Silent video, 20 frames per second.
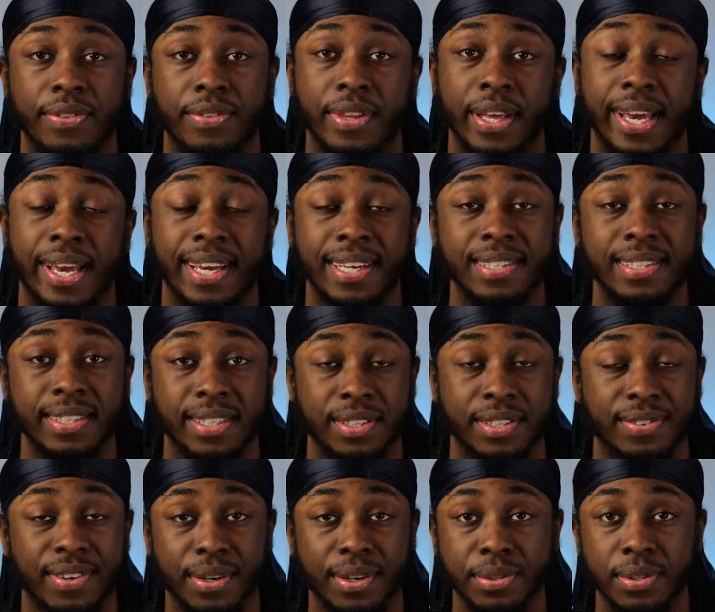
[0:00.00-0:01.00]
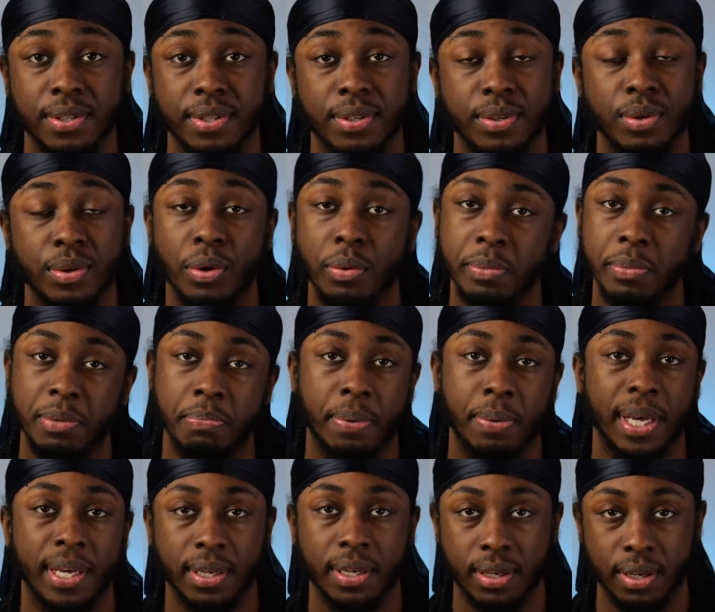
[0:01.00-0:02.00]
The A6000 got me
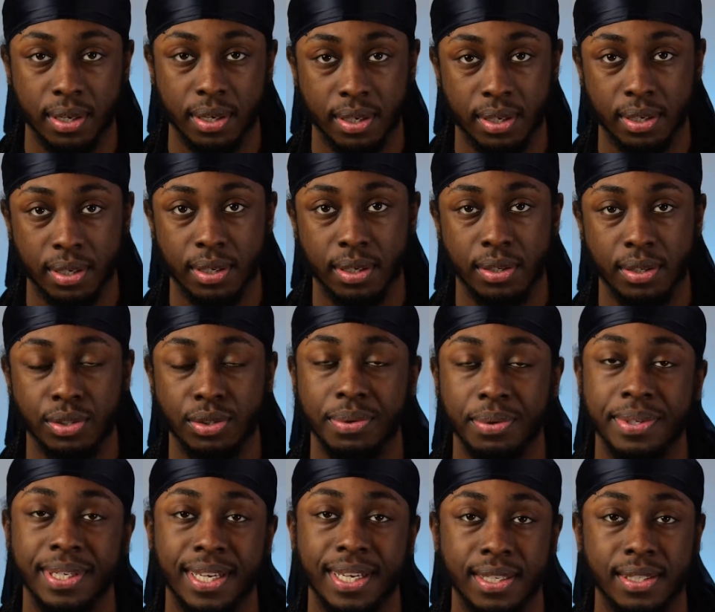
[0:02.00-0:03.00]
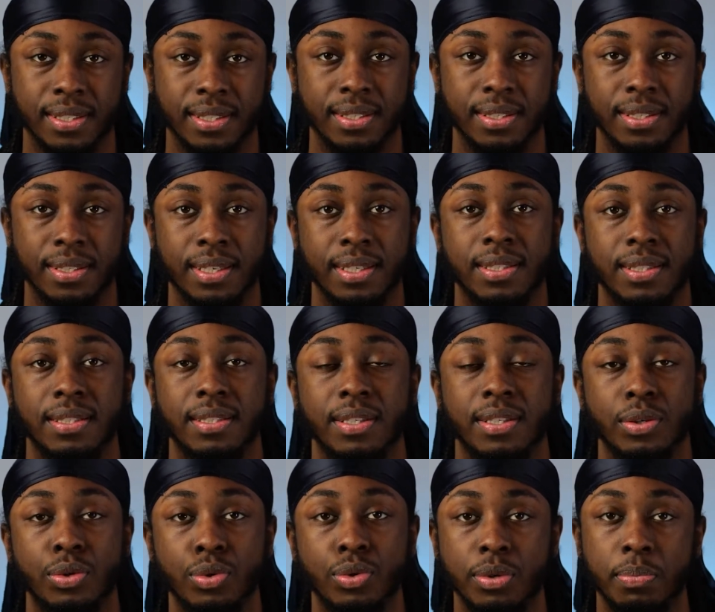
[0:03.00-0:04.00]
paid, so yes, it is a
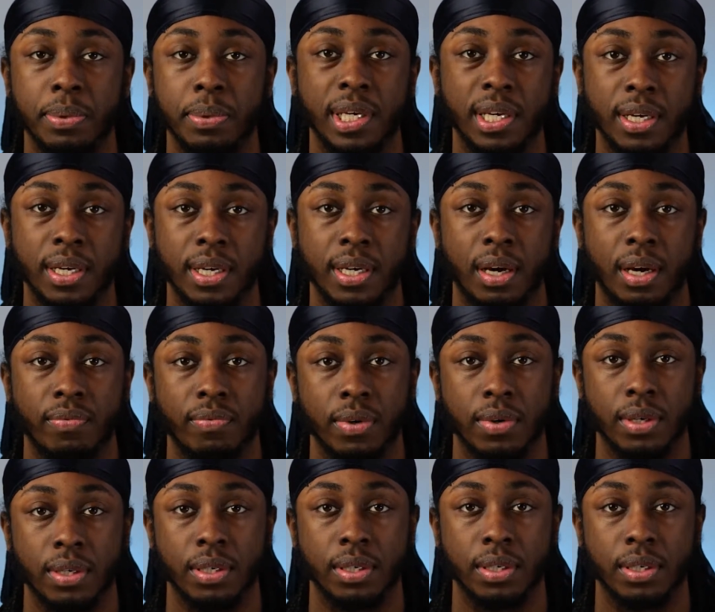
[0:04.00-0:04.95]
good beginner camera.